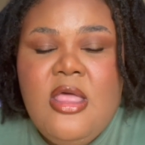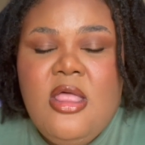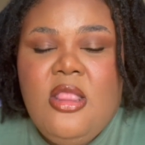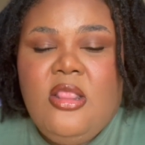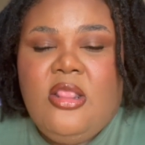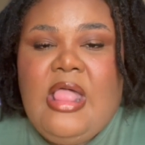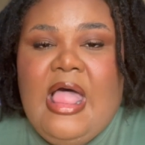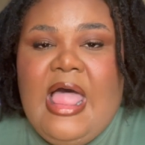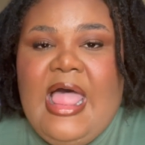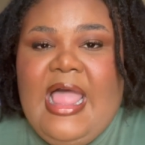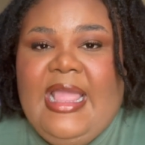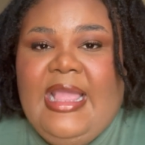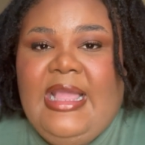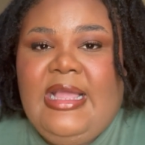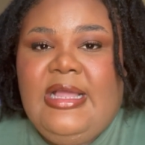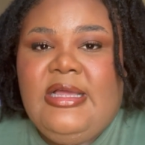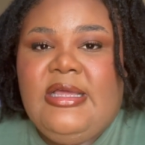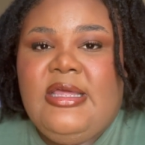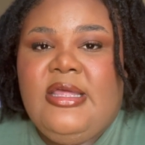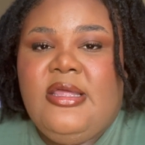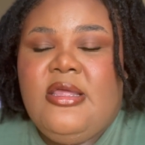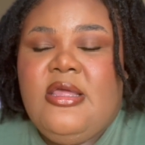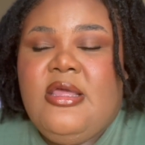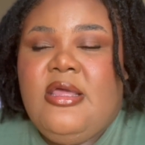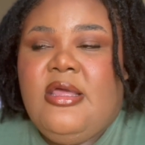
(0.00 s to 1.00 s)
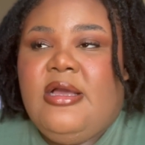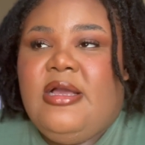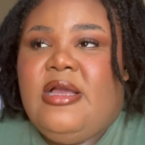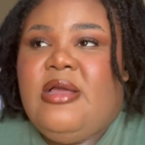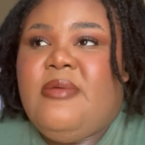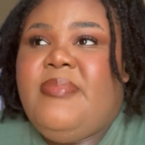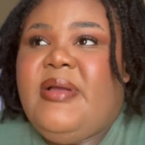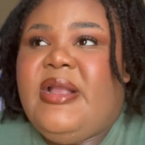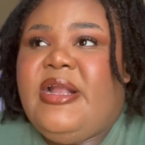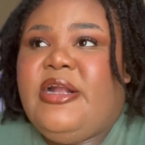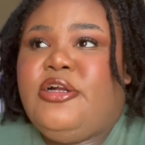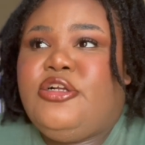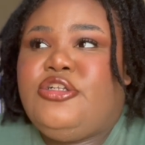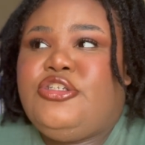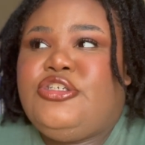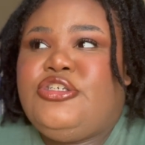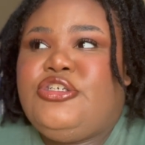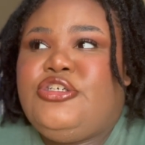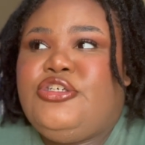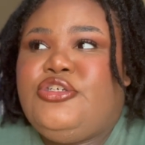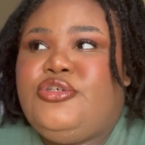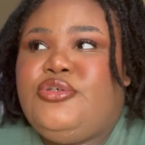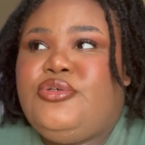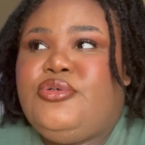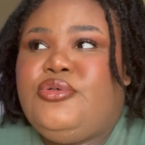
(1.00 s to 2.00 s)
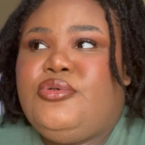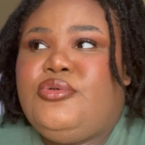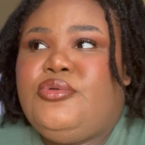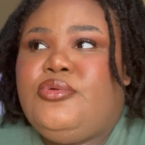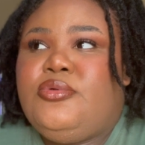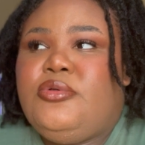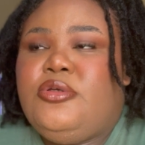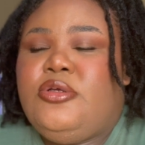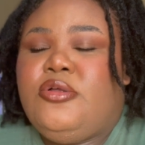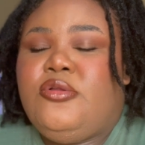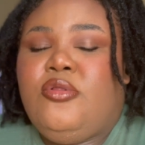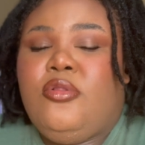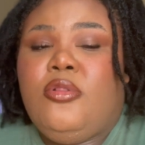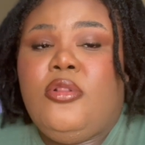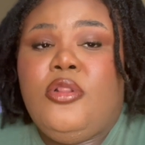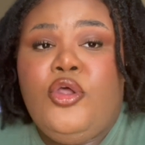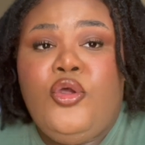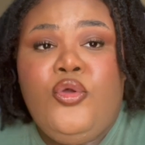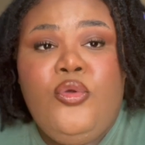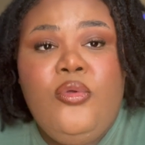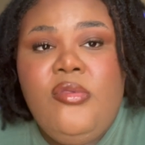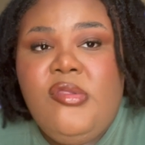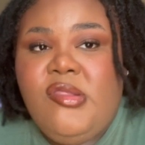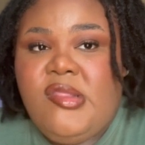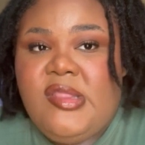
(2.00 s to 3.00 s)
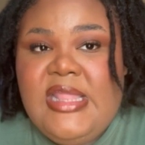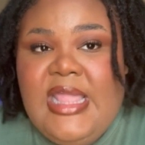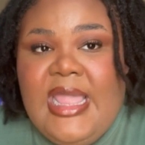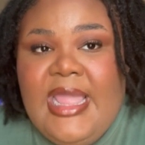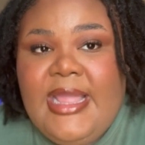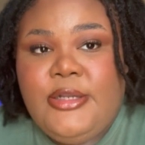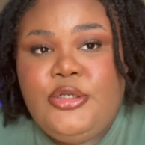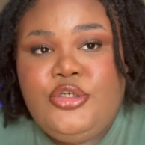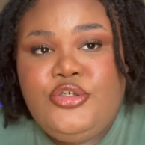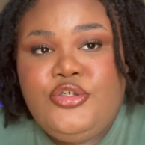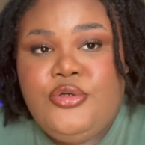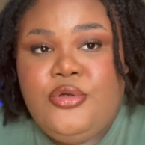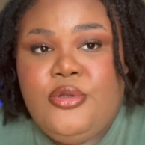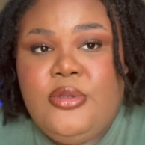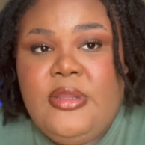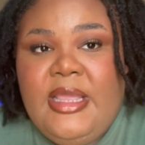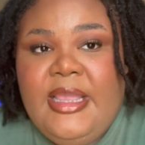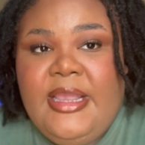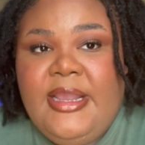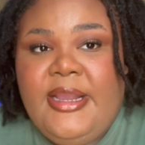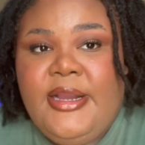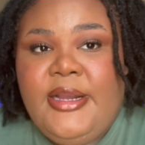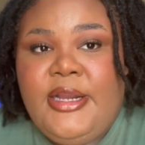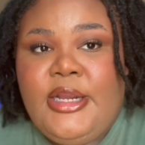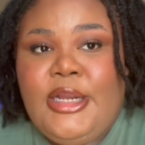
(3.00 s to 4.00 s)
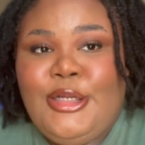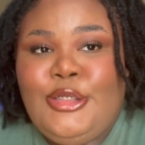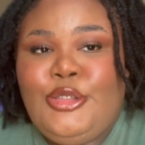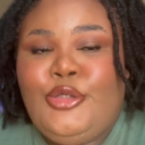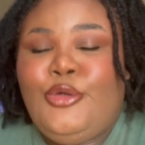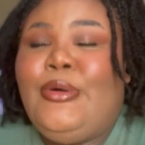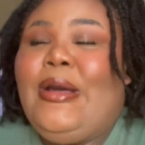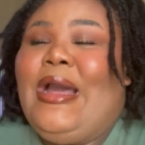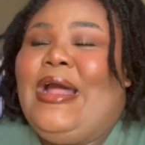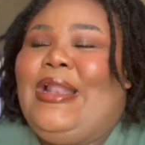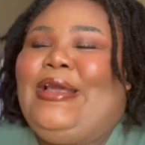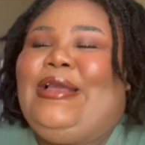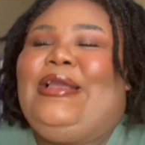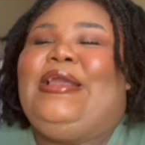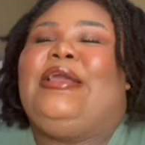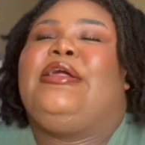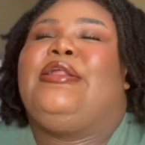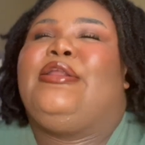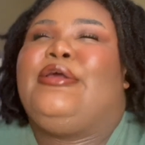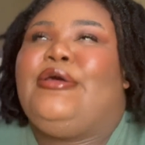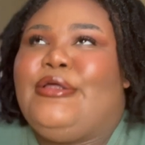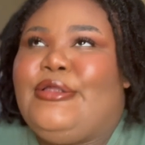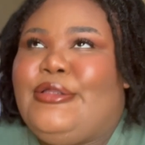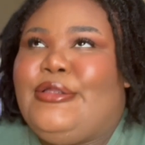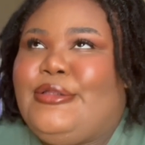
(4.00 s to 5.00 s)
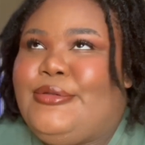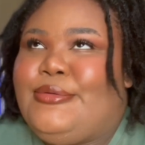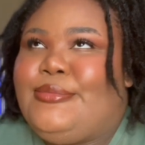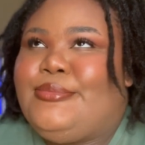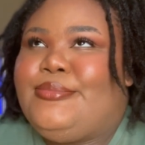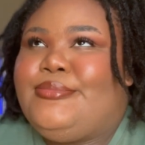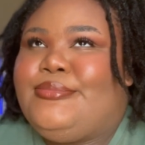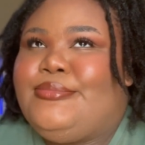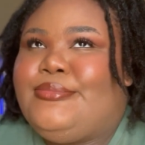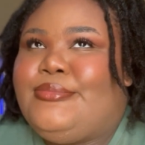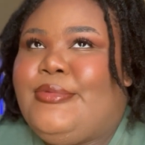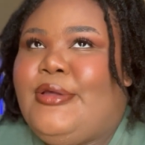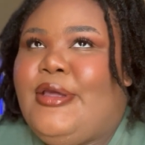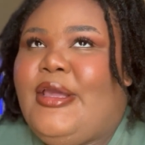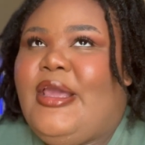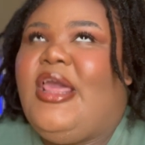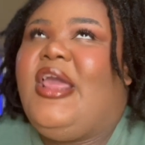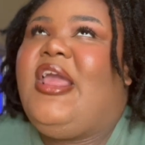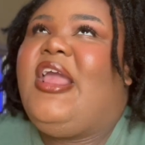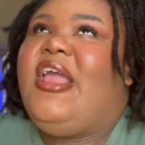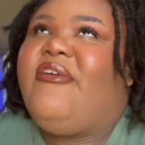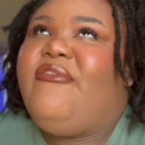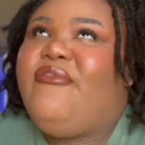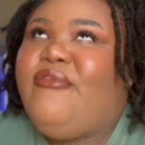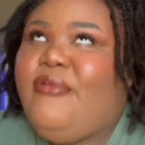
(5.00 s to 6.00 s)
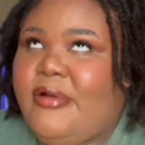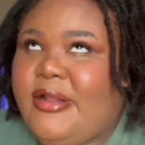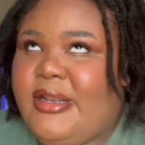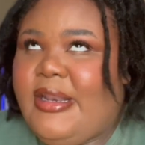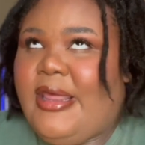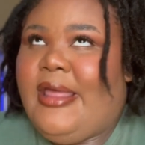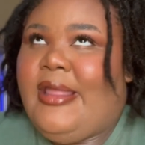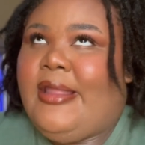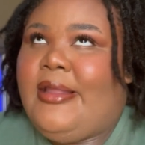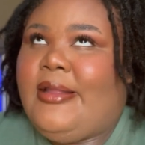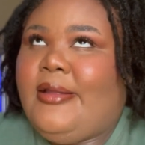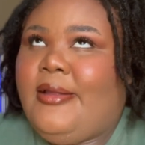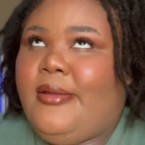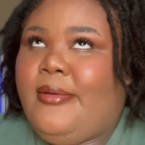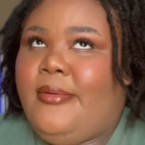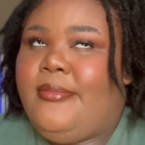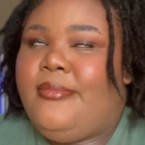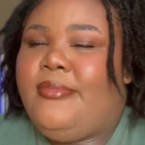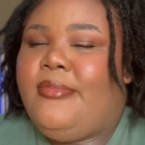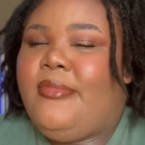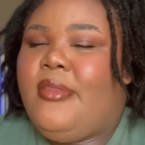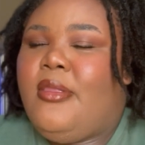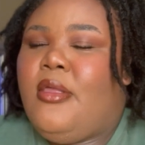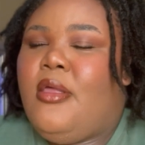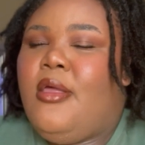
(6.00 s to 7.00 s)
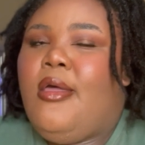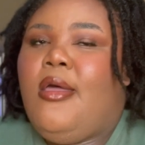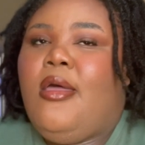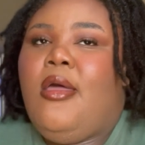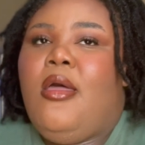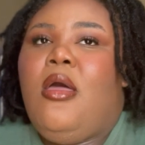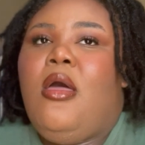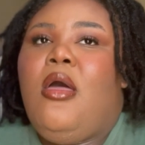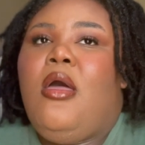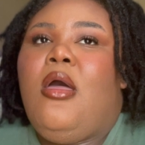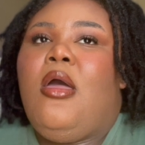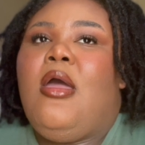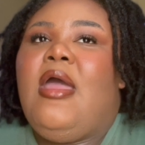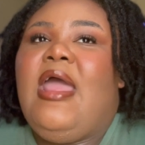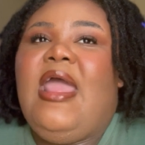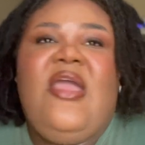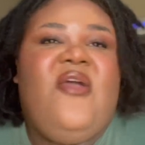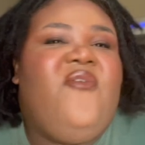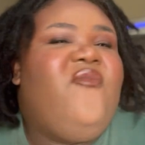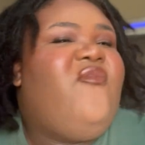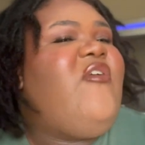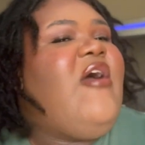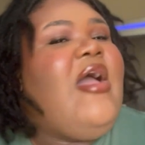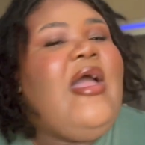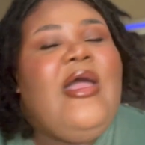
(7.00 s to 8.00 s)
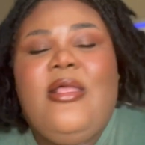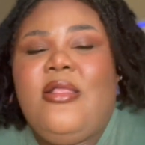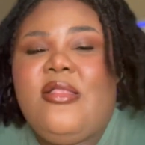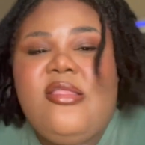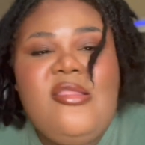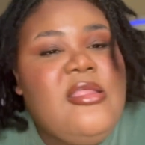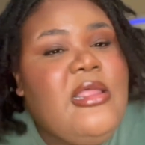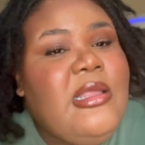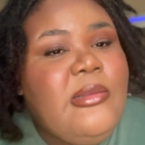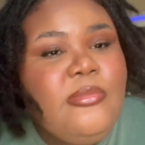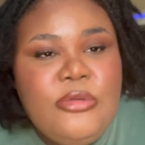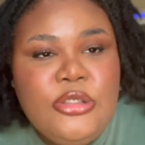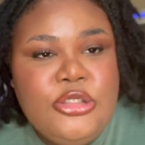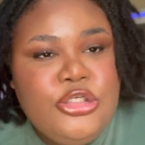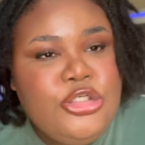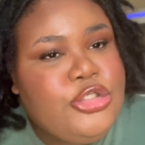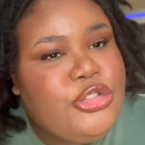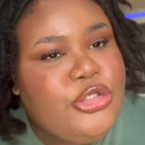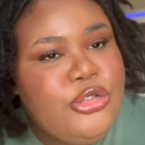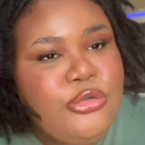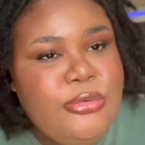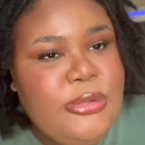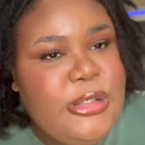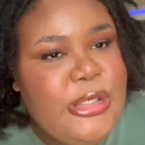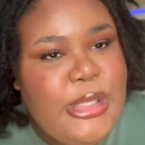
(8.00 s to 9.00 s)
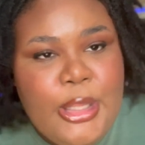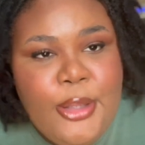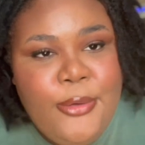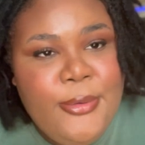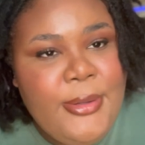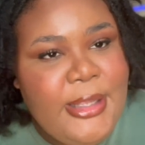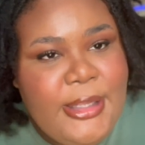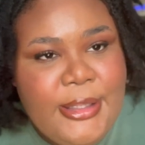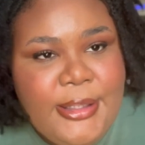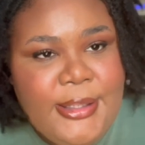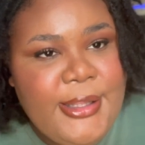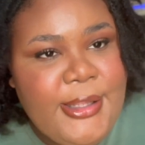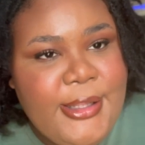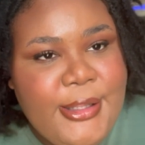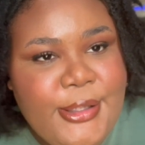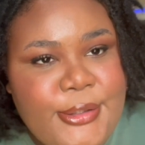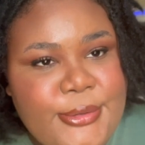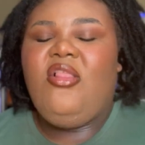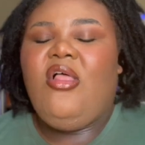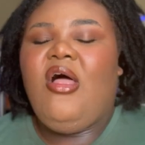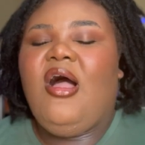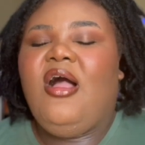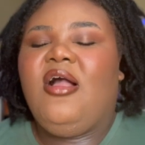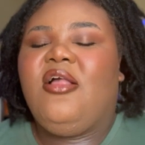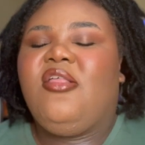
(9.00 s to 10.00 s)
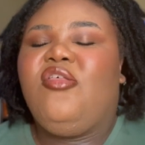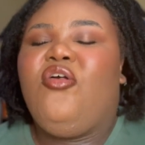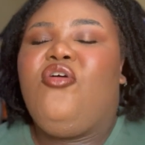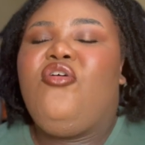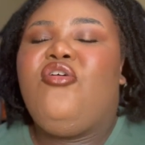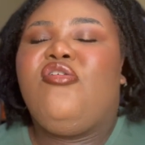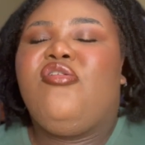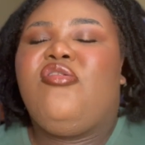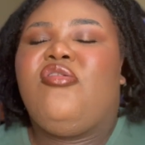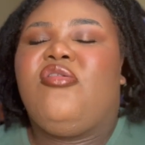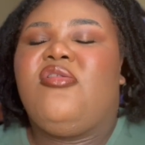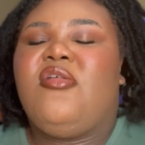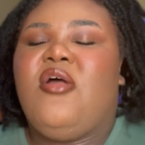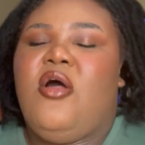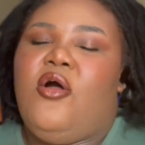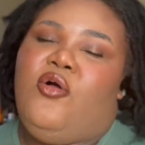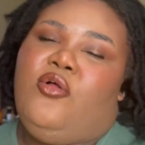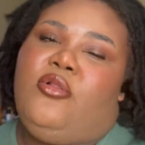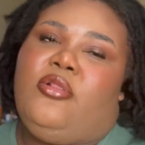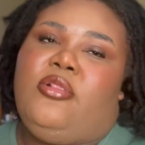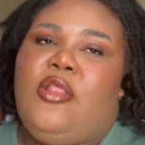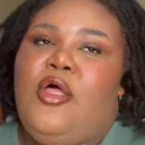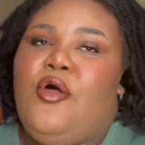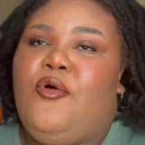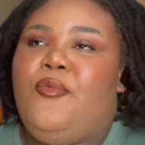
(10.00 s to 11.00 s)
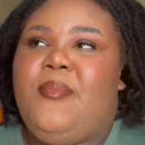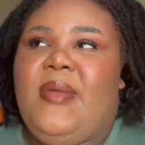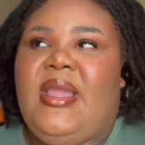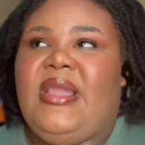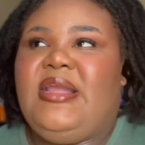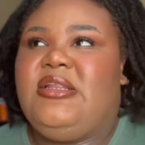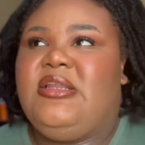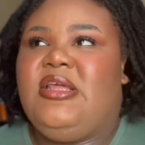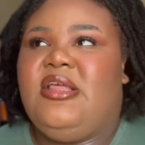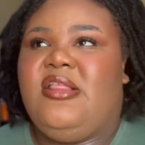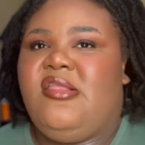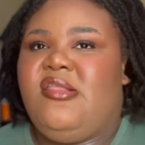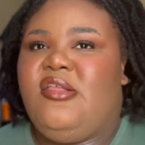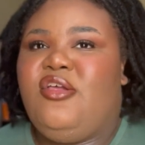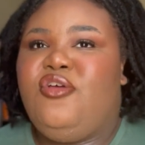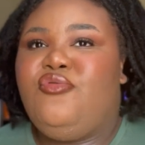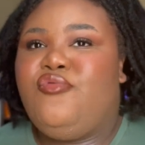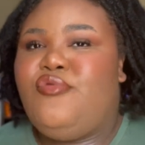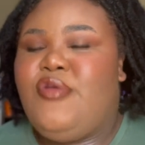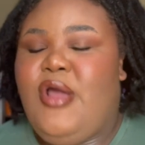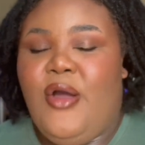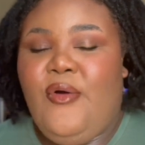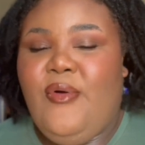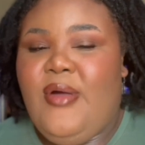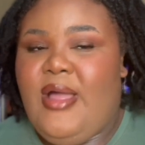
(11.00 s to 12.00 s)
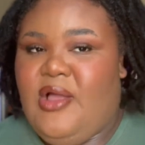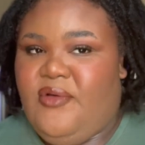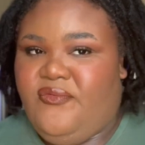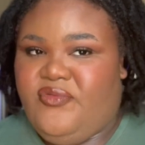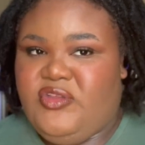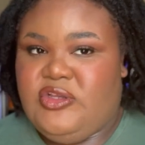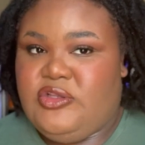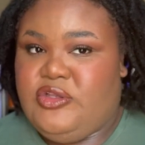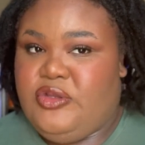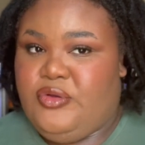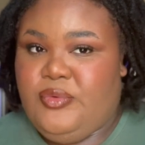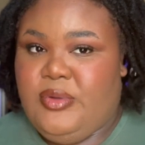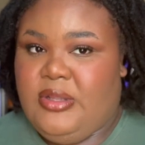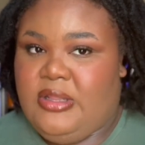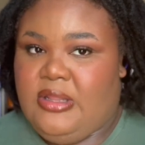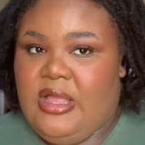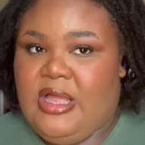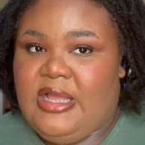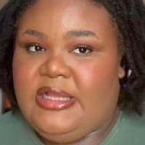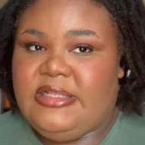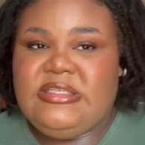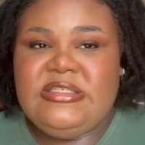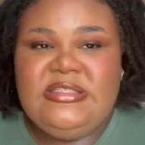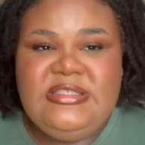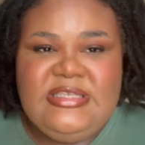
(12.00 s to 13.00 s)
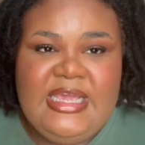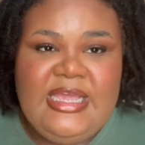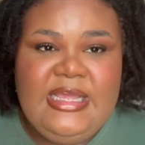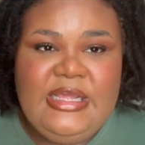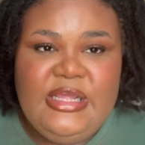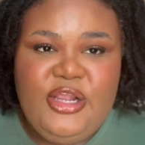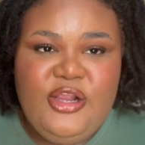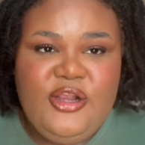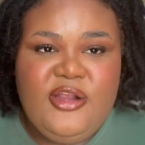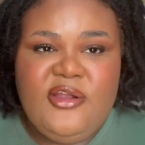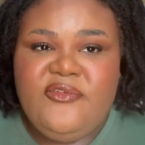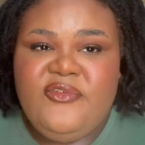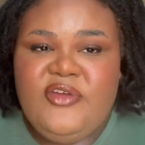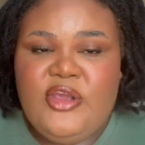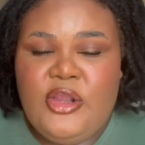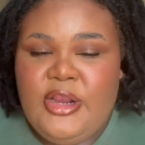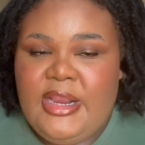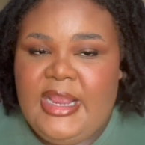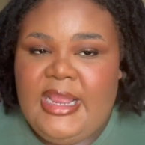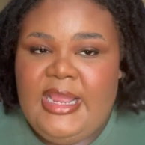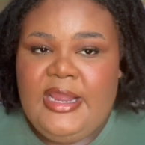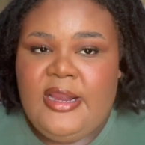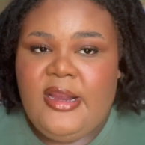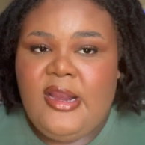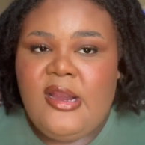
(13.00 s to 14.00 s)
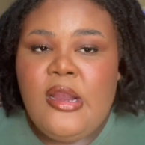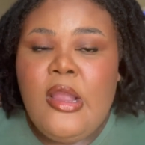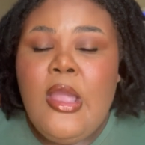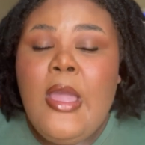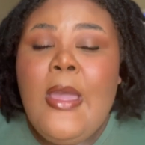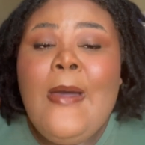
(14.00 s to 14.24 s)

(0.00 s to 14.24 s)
Like, Compared to loose natural hair, you gotta get up every day and find something to do to your head. Locks are so low maintenance, you don't have to do a lot to take care of your hair.